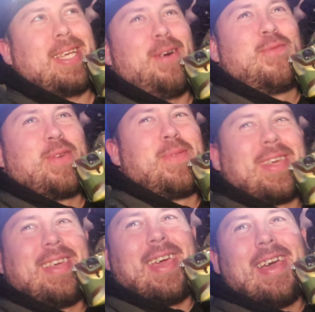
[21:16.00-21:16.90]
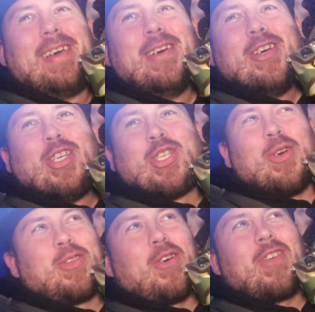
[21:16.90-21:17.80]
south we can get.
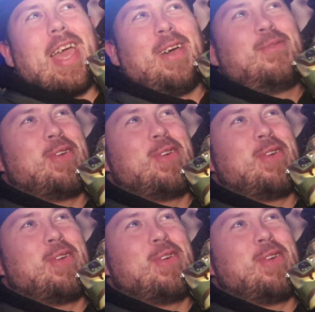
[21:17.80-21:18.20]
So don't forget,